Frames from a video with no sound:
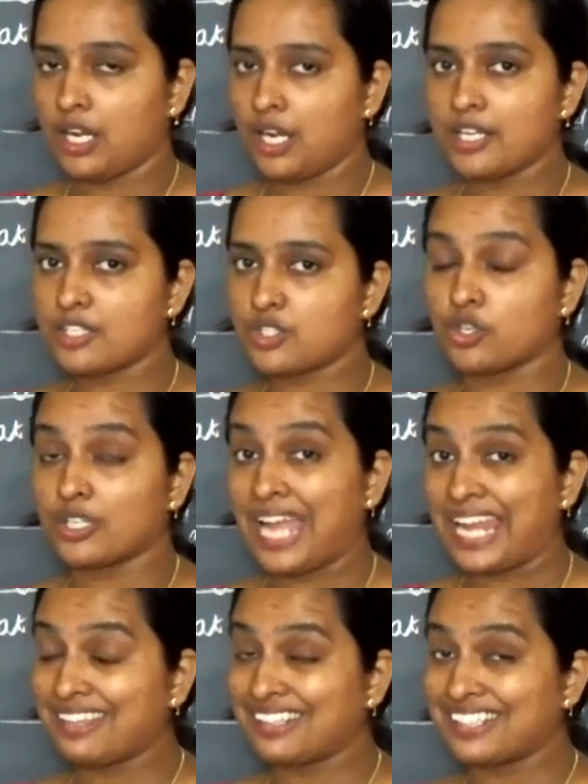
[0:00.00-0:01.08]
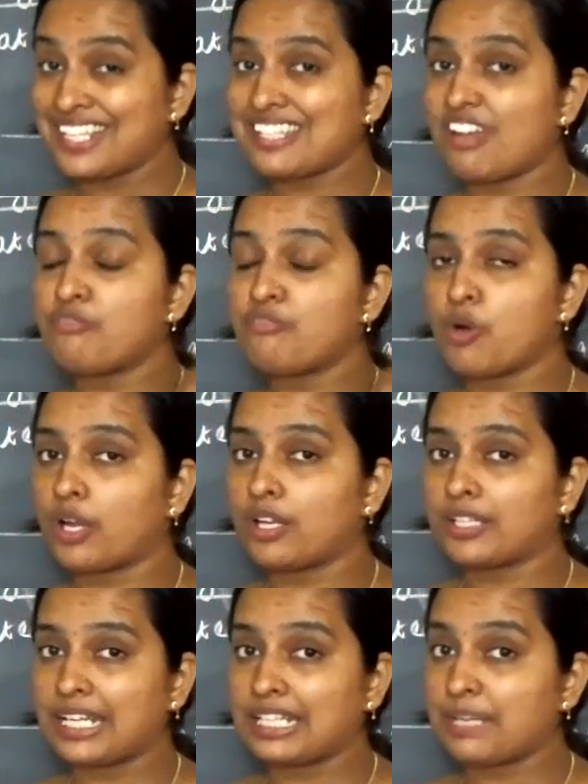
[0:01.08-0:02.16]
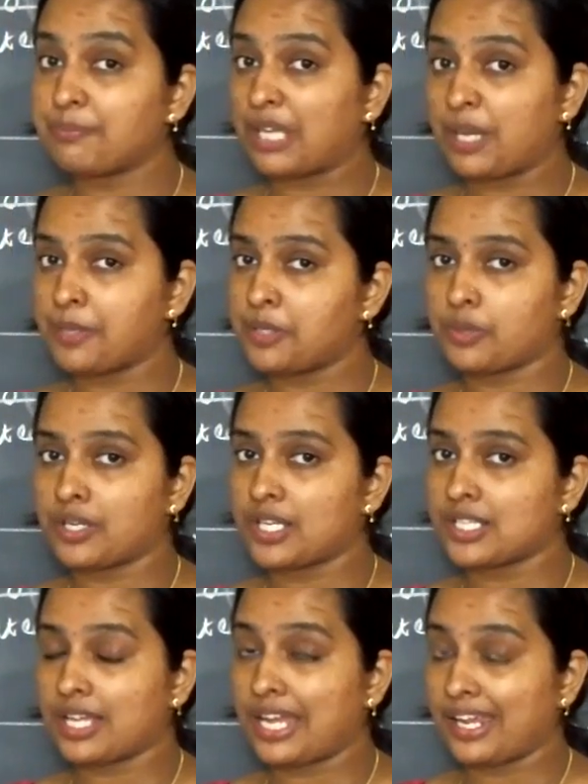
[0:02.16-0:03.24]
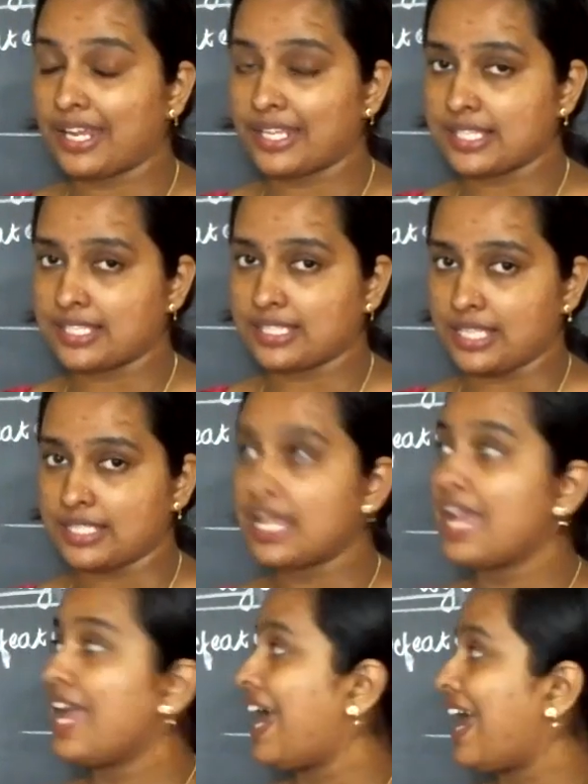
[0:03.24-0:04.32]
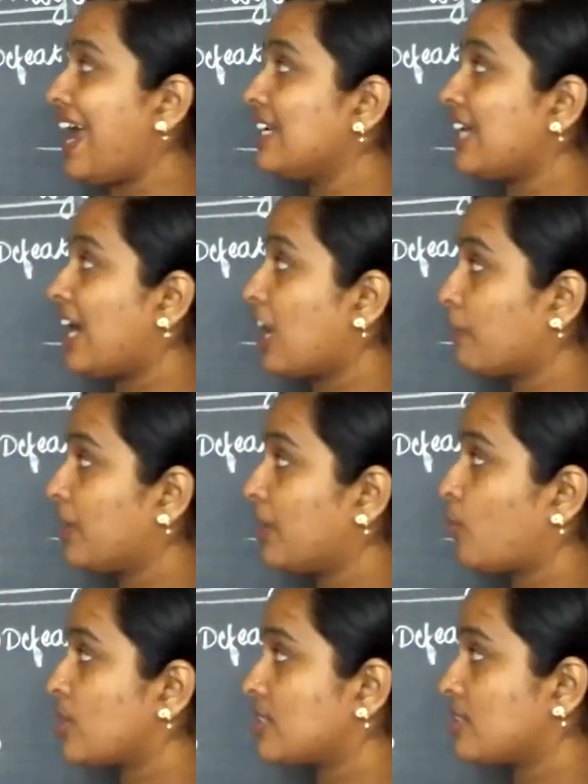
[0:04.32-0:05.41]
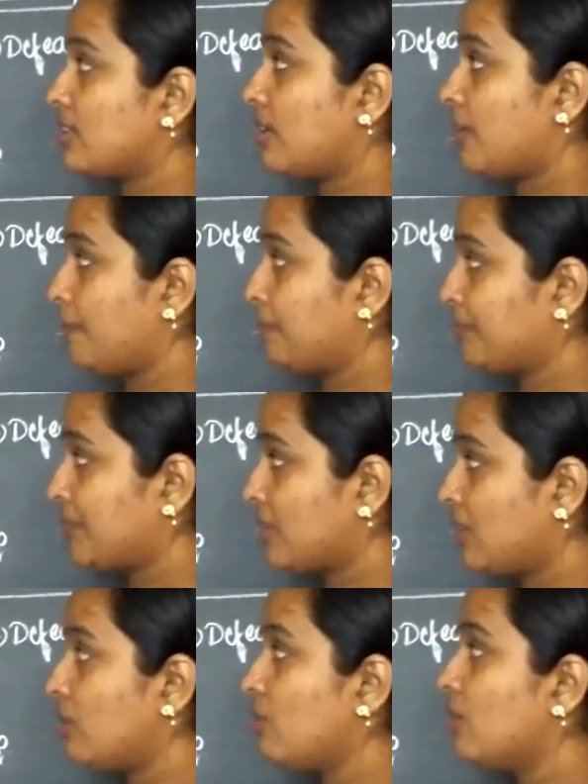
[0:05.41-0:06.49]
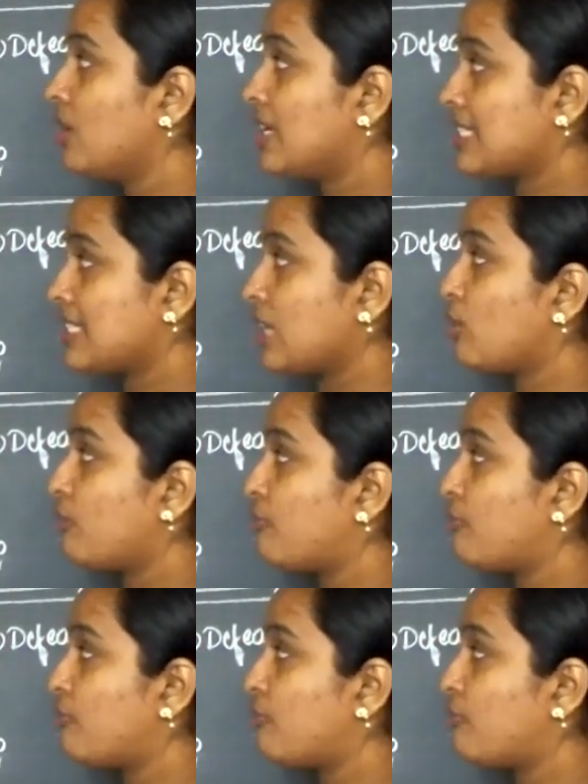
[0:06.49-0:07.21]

Understood? And that is how Mughal kingdom came into an existence. And Akbar was a son of